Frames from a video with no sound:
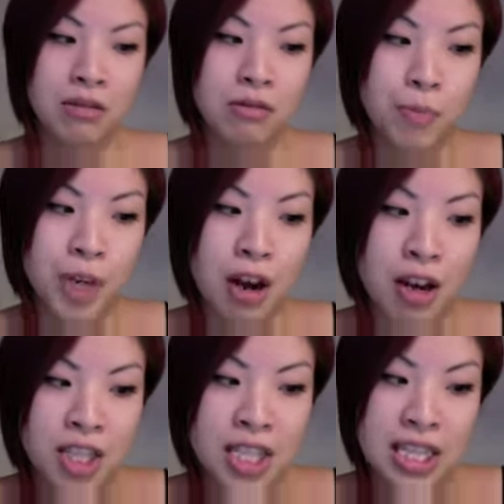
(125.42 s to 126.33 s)

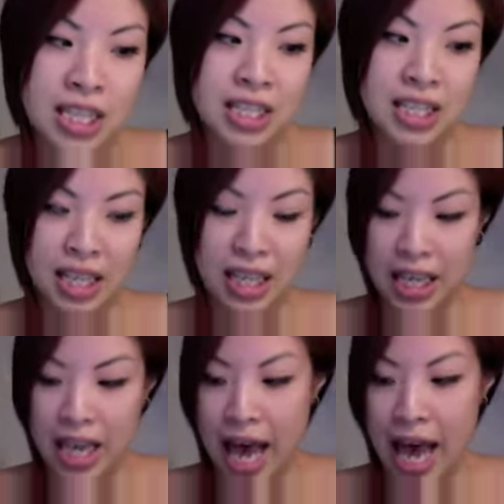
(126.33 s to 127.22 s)

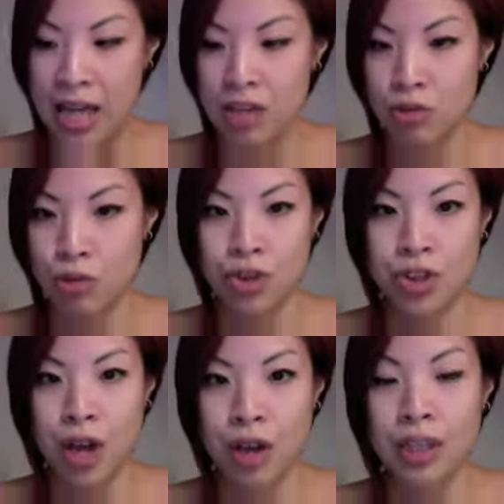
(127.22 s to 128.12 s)
BRTC and
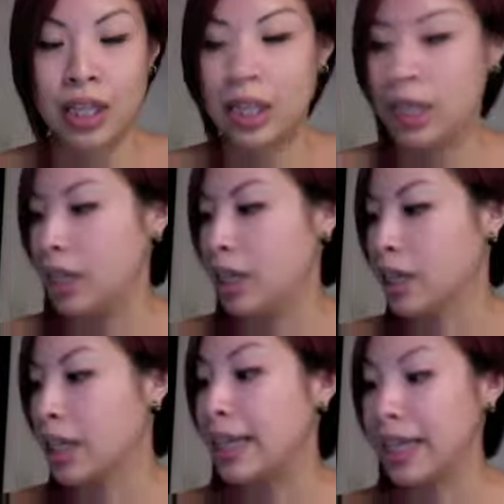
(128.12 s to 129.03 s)
also the
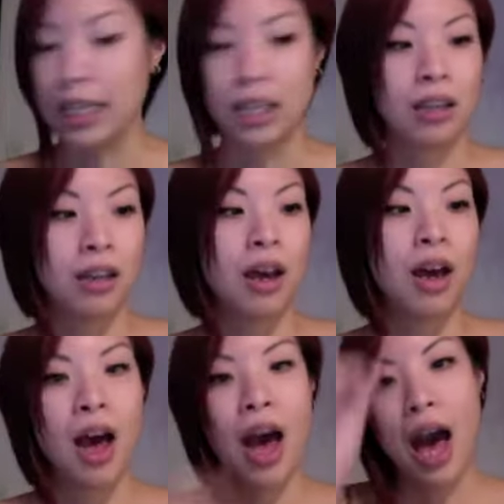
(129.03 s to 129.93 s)
Clinique.
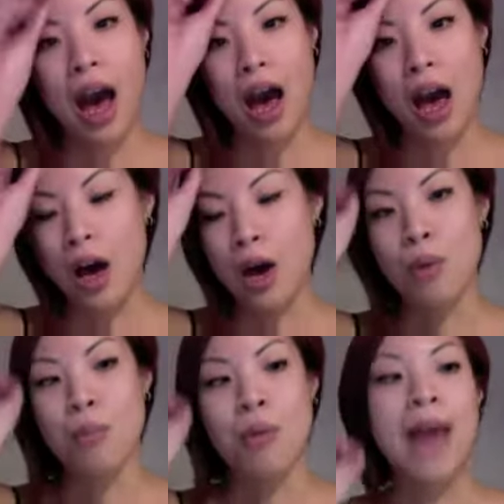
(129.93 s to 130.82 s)

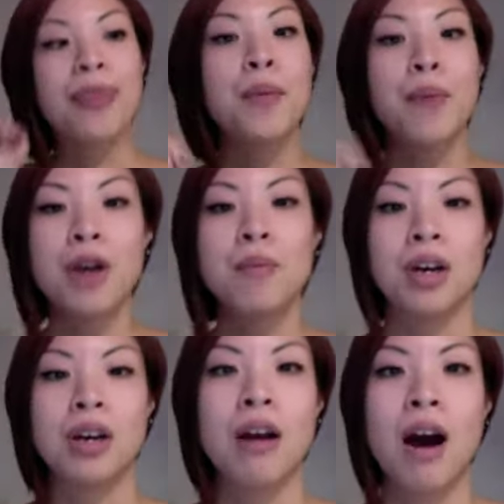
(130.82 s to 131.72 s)
At the
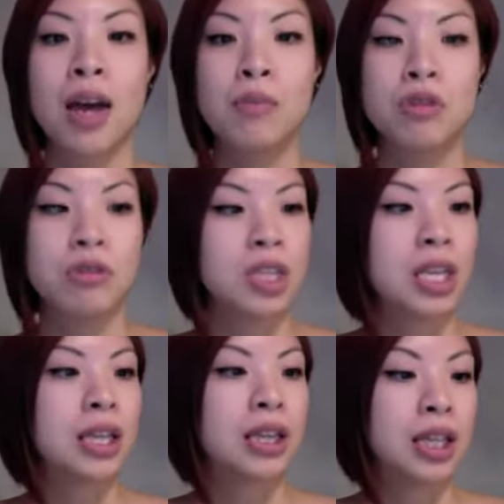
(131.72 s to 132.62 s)
moment, I am
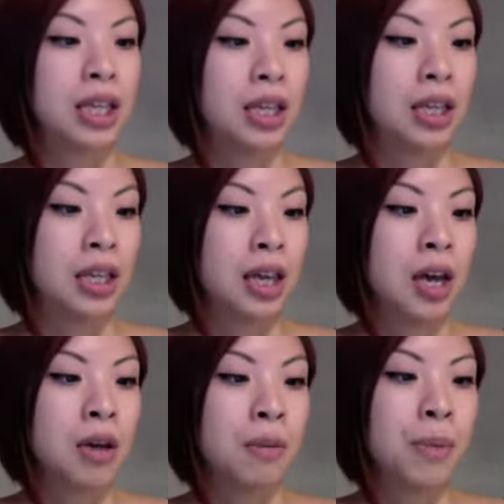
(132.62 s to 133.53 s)
using the
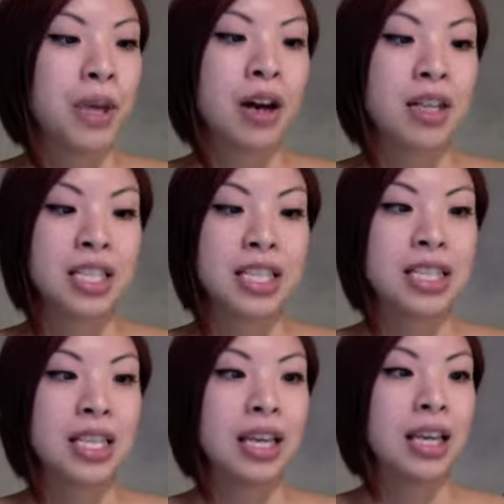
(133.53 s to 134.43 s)

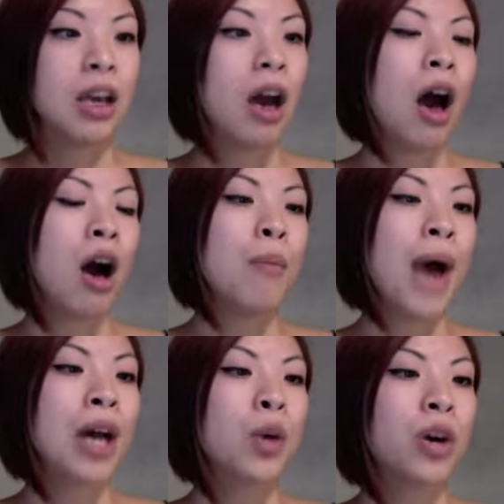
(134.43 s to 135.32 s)
BRTC
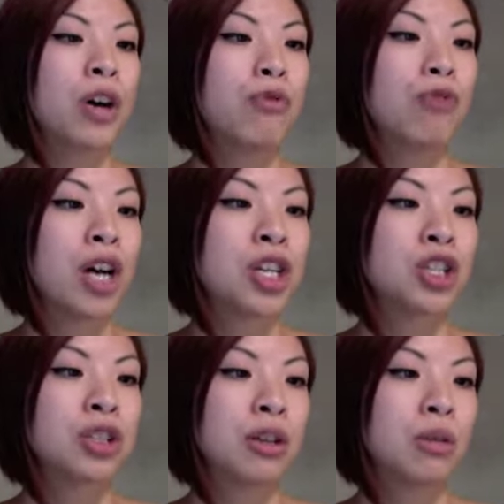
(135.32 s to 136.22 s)
Aqua
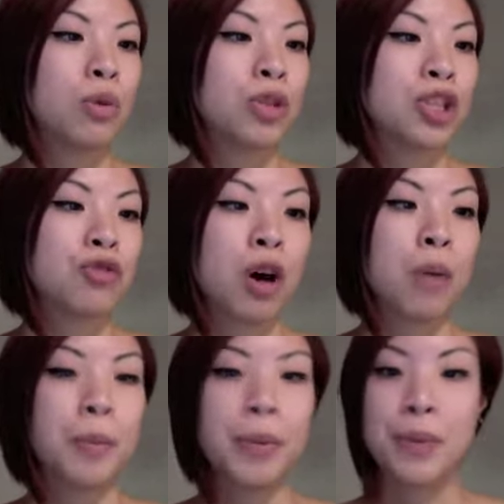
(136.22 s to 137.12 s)
Rush Water
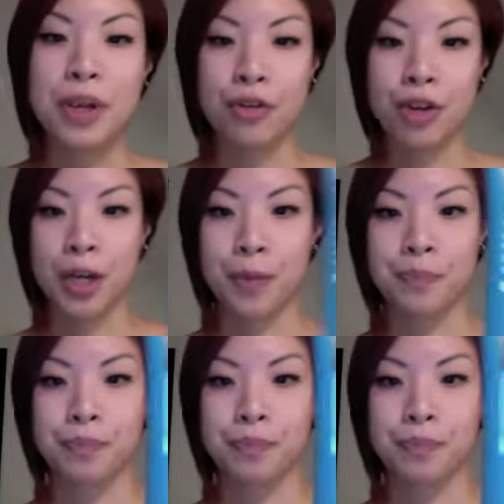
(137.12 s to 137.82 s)
Drop BB Cream.